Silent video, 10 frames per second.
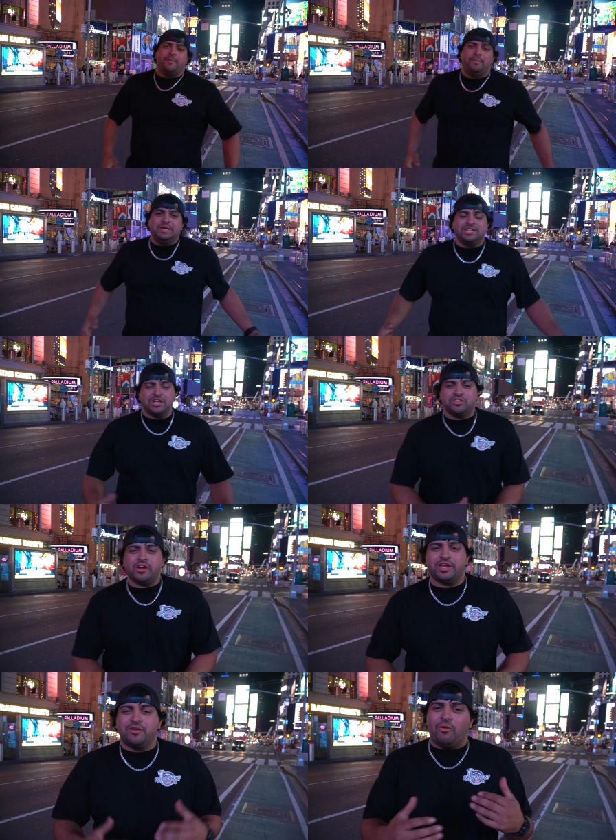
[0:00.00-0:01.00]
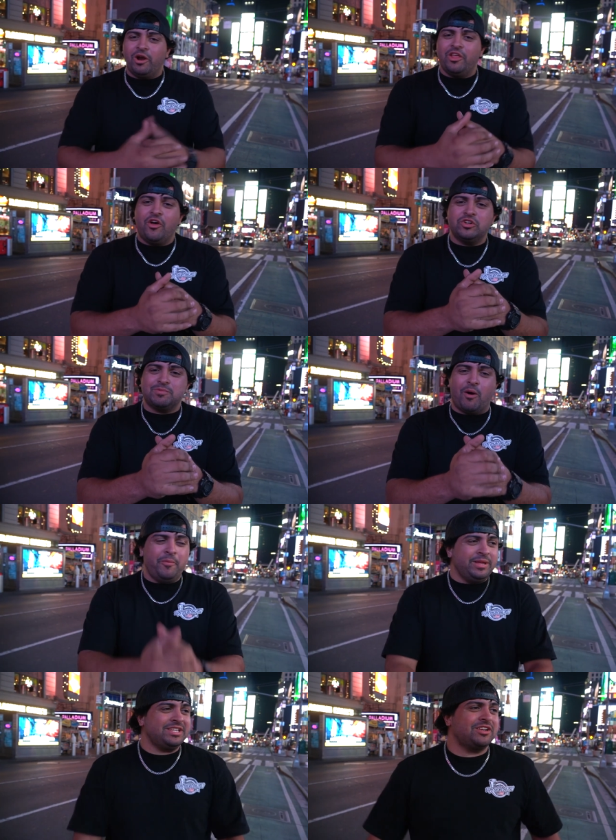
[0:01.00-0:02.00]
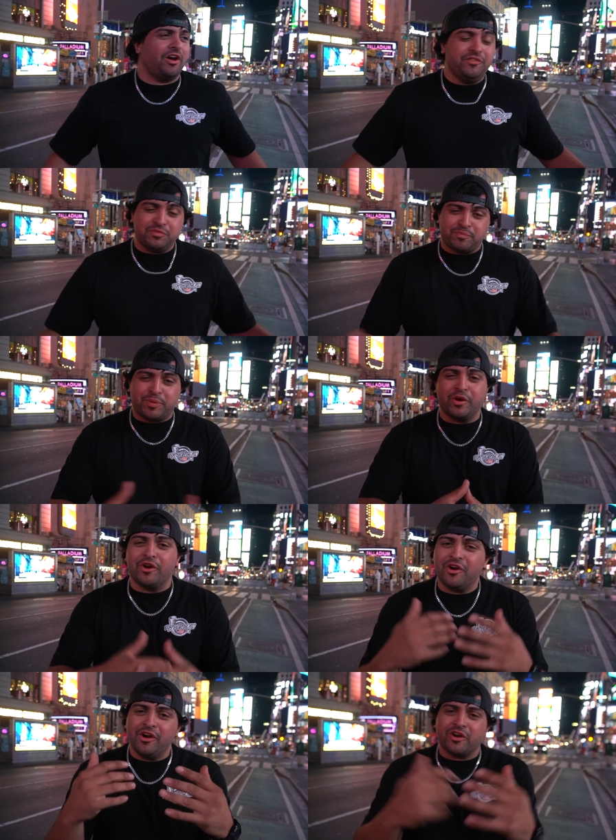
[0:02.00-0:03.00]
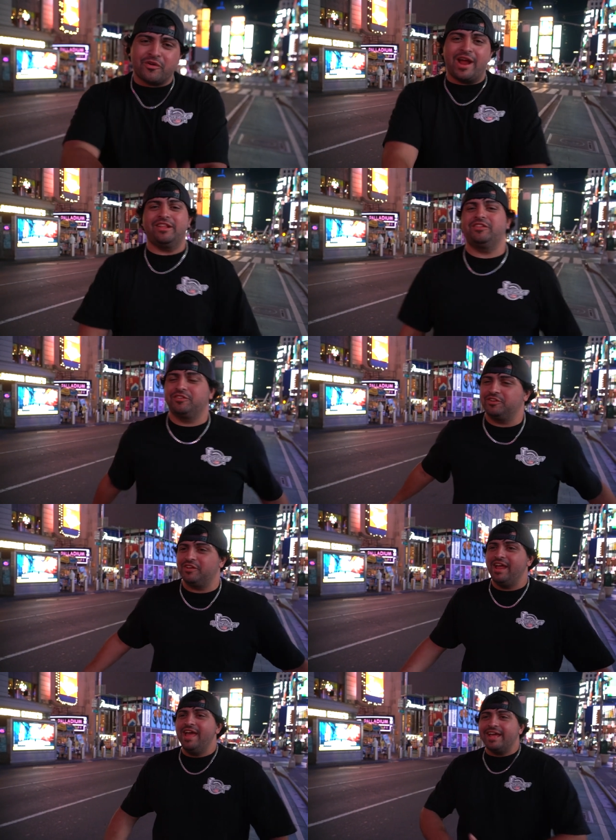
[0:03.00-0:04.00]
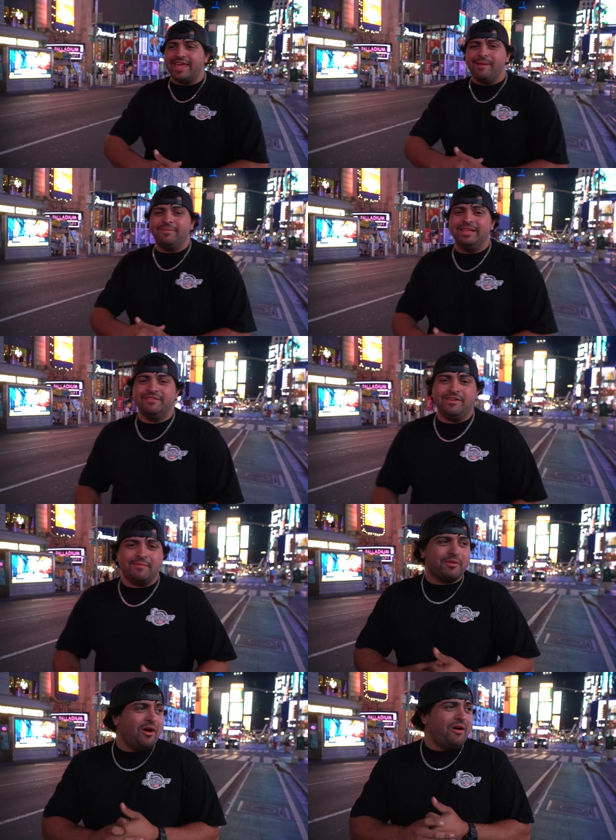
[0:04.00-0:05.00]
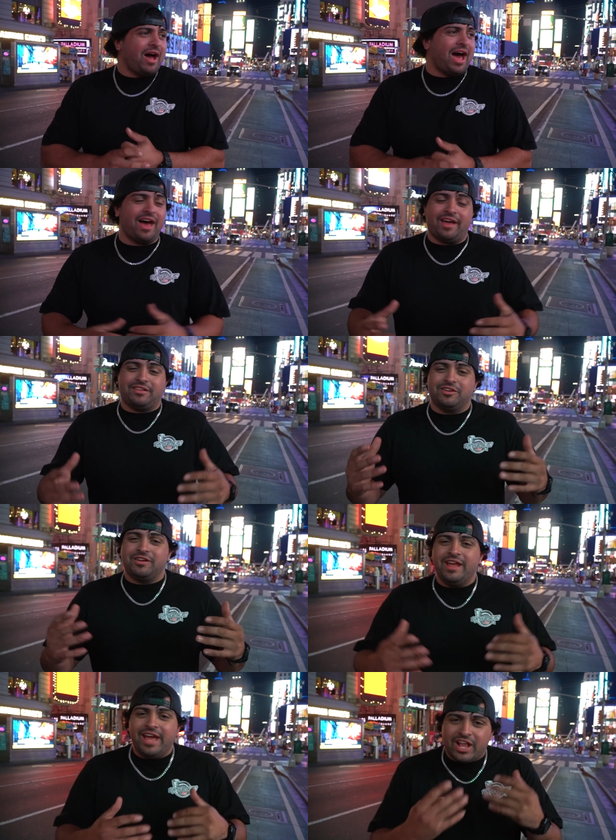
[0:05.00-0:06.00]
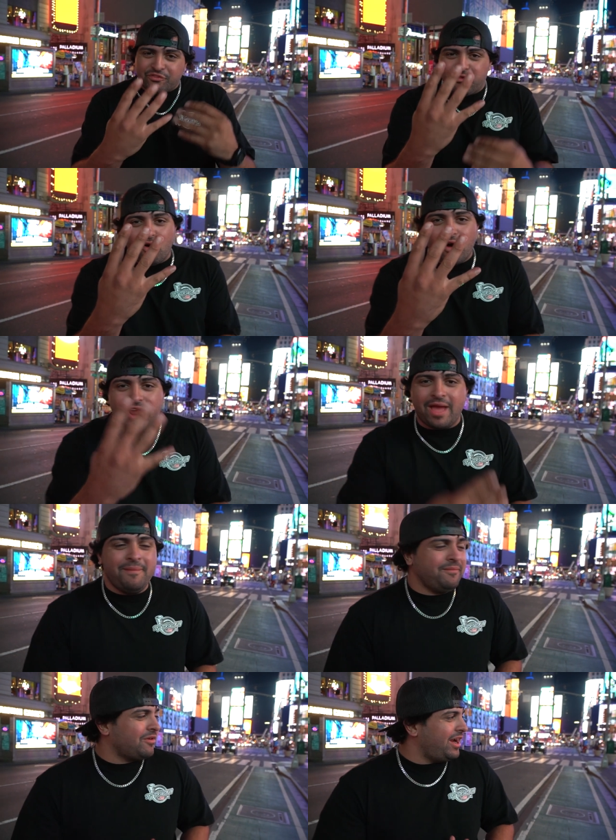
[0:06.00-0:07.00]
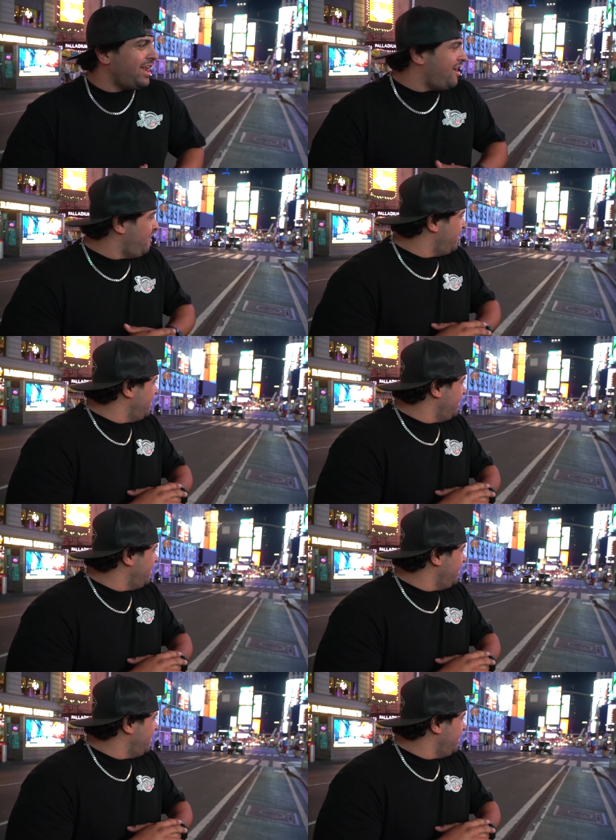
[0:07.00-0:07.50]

PJ Truckin, one of those moments of pure gratitude, dude. Can't believe it, bro. I, dude, it's 4 a.m. right now.